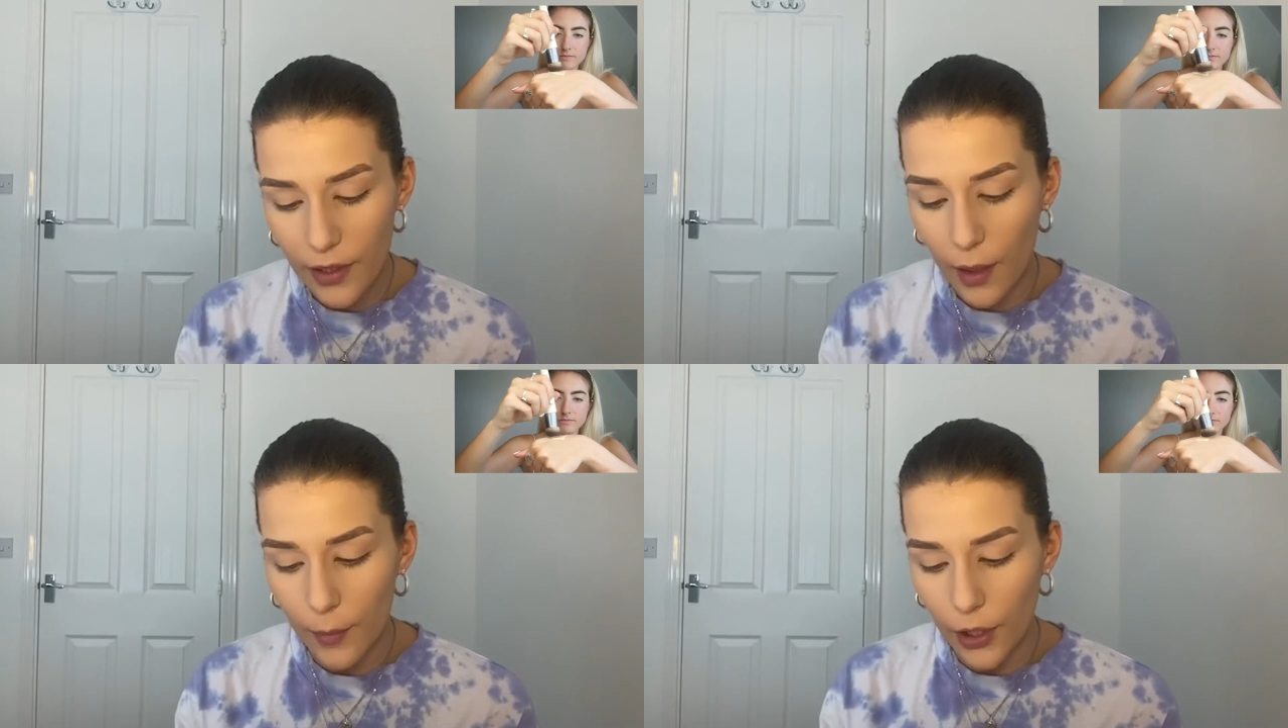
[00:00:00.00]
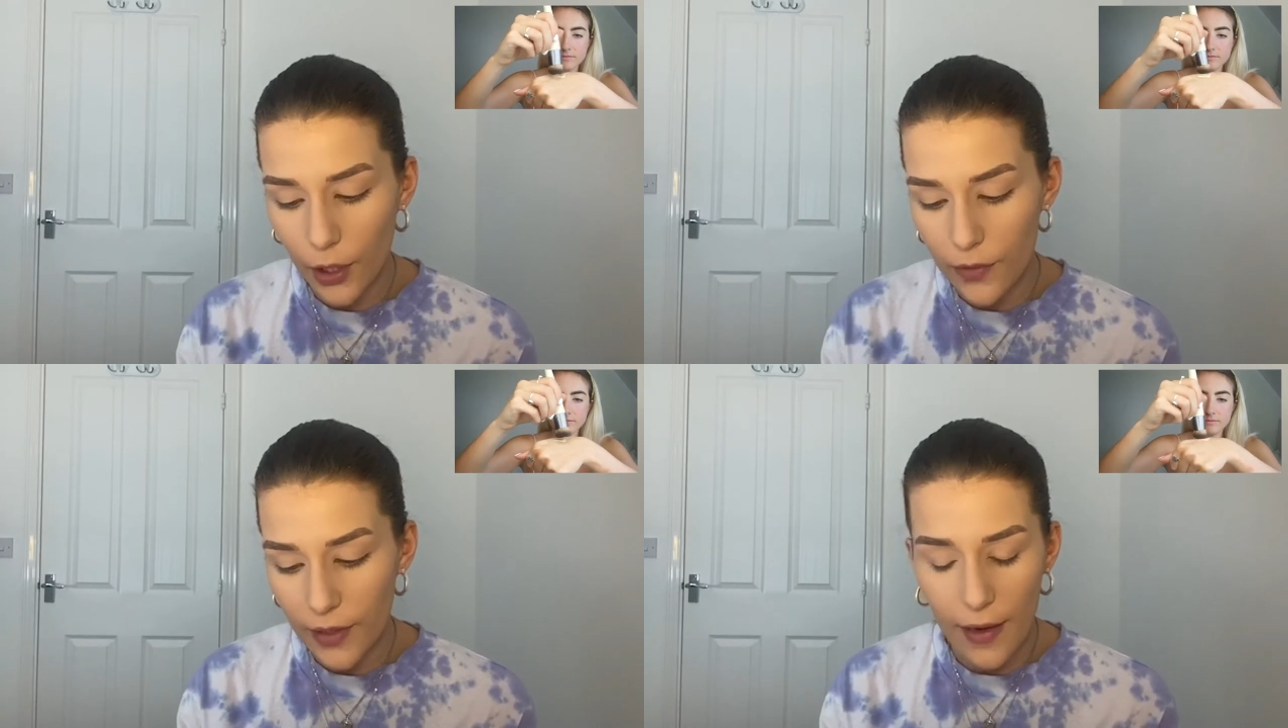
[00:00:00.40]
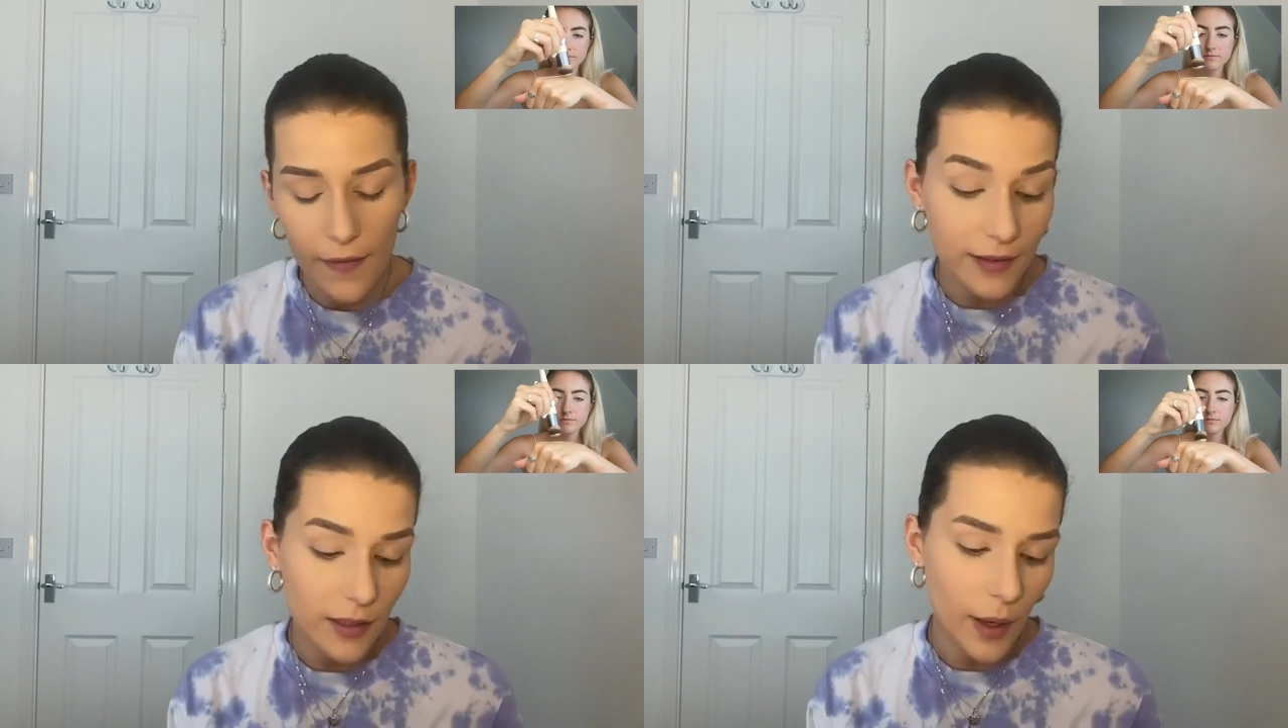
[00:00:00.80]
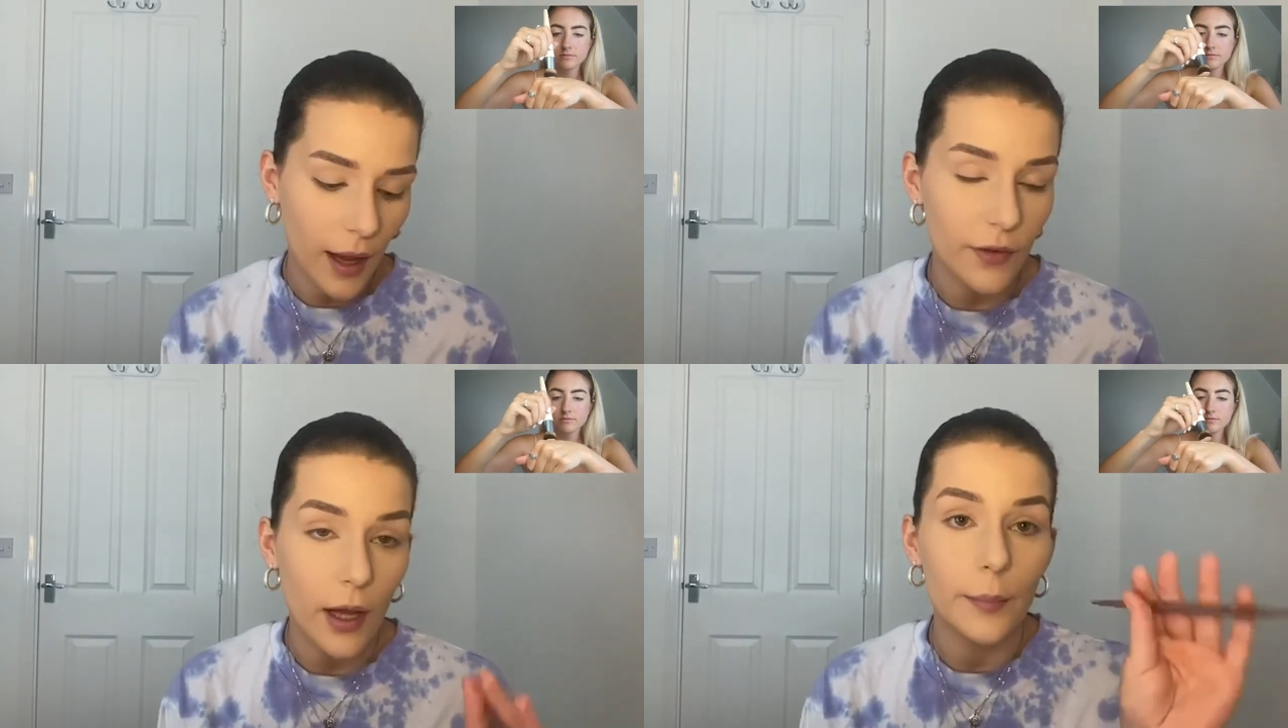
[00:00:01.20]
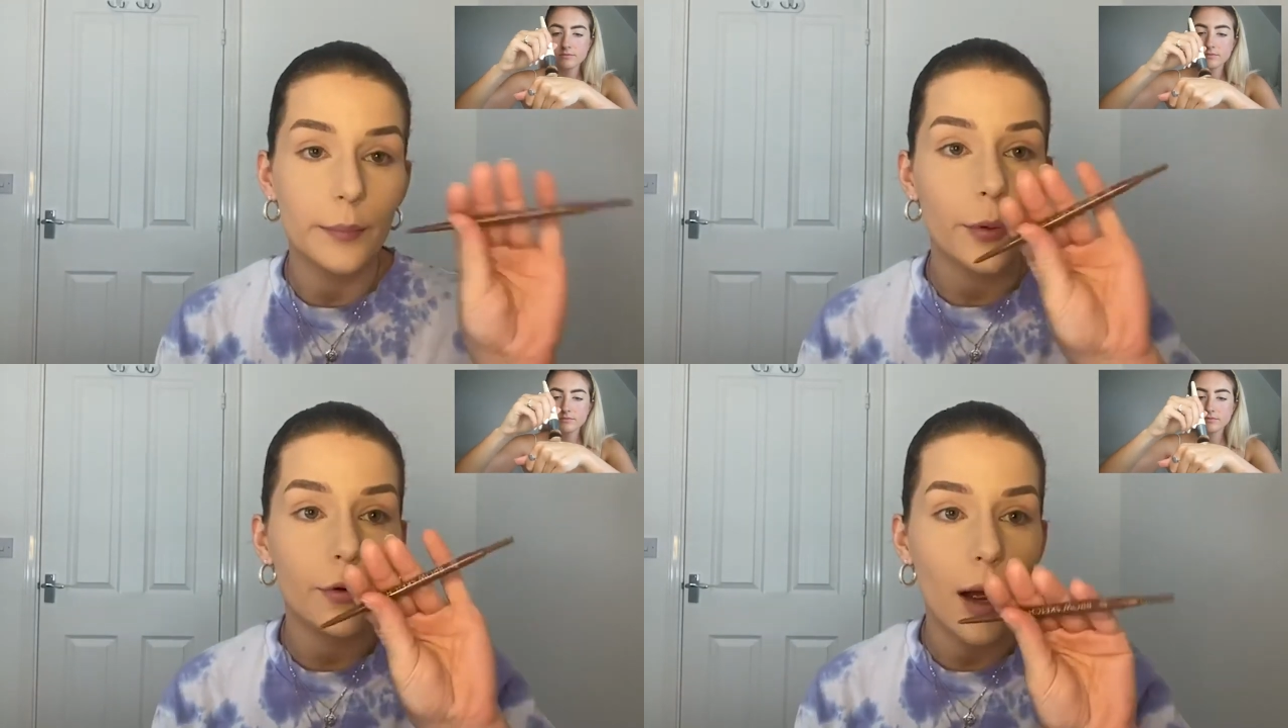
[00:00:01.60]
and I'm using, this is my other
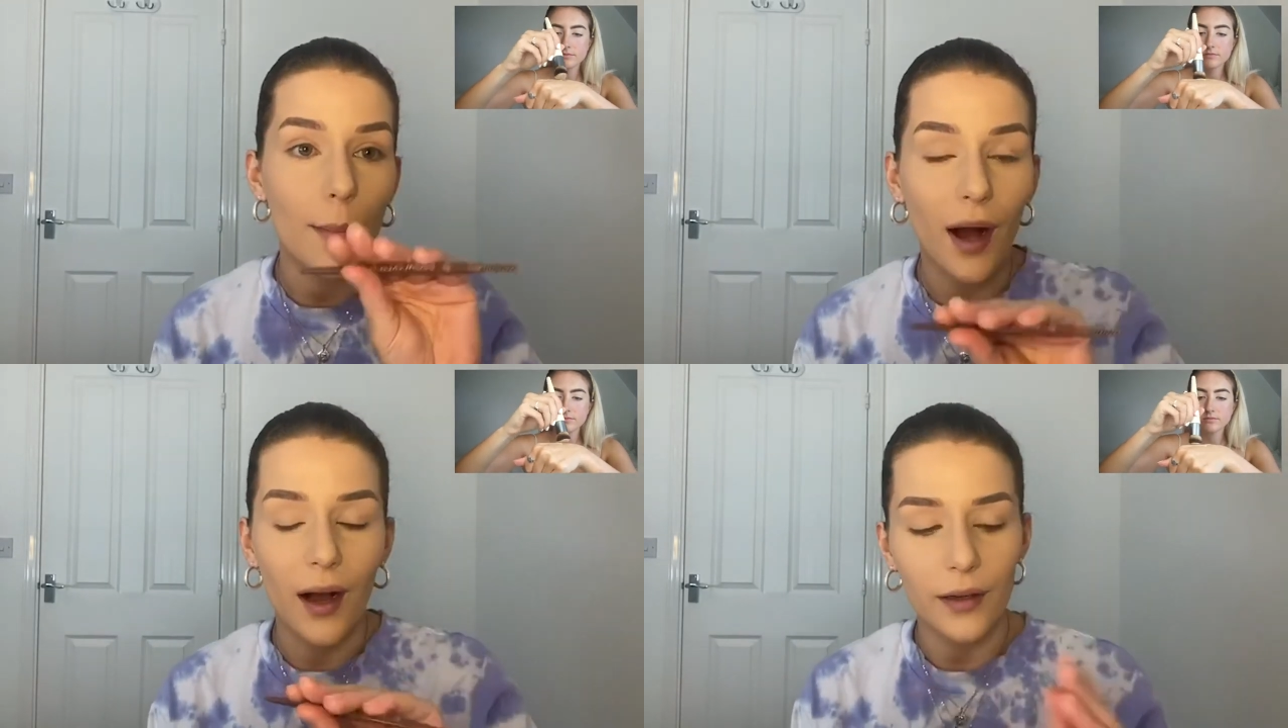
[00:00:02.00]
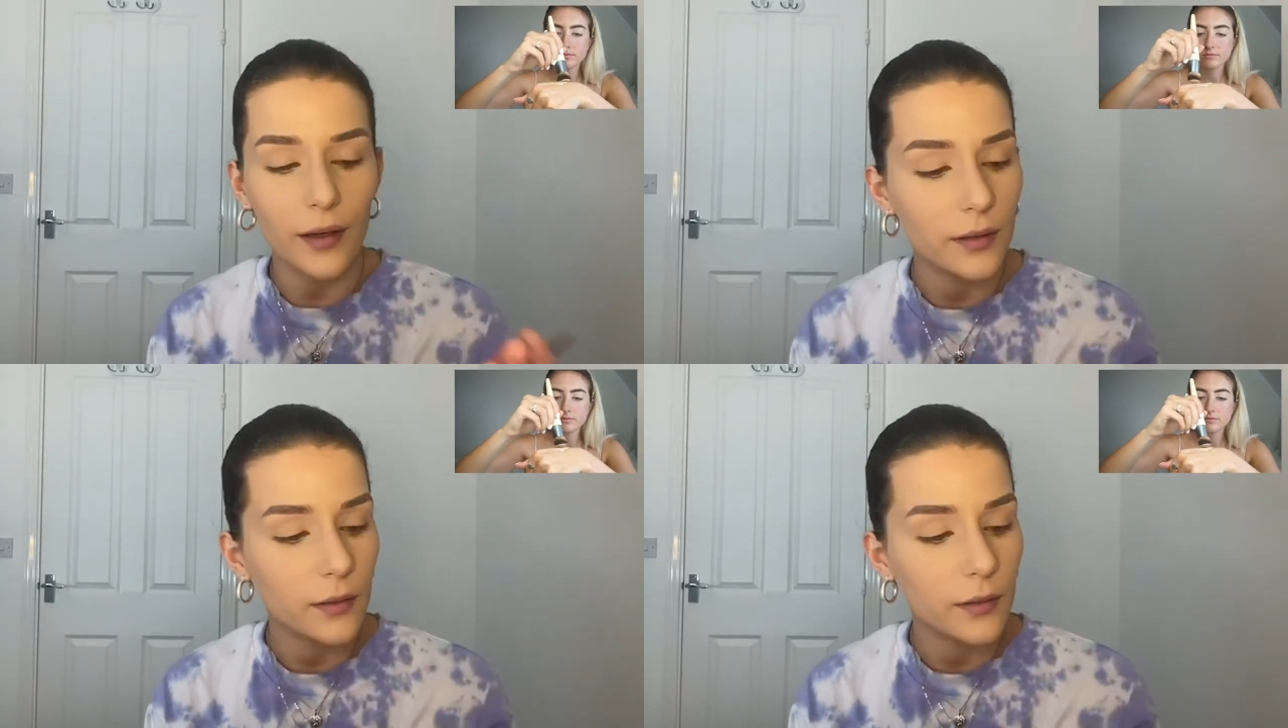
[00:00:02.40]
Primark